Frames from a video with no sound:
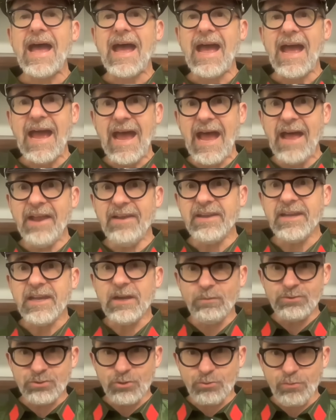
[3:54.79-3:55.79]
And it
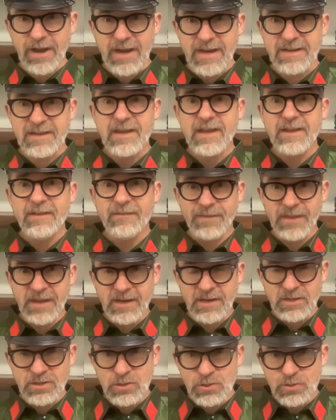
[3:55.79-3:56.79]
was great that
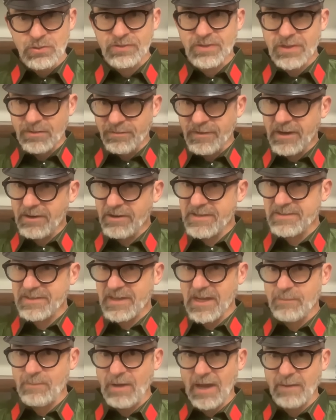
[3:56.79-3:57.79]
it used the very
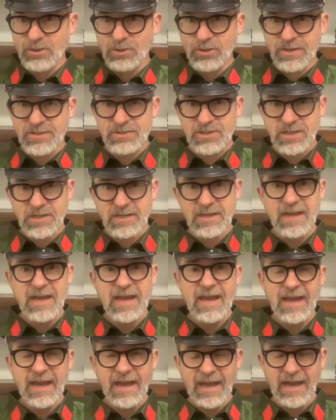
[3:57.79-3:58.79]
same ammunition
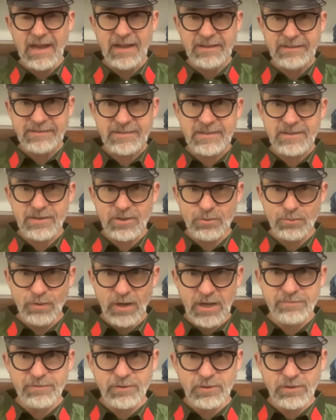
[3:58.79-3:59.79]
as their
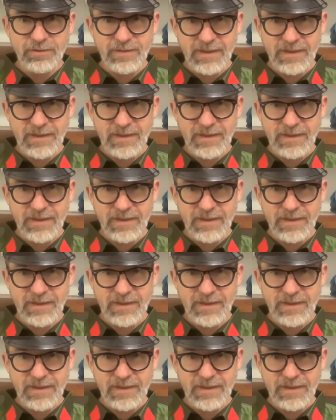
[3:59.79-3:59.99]
rifle, the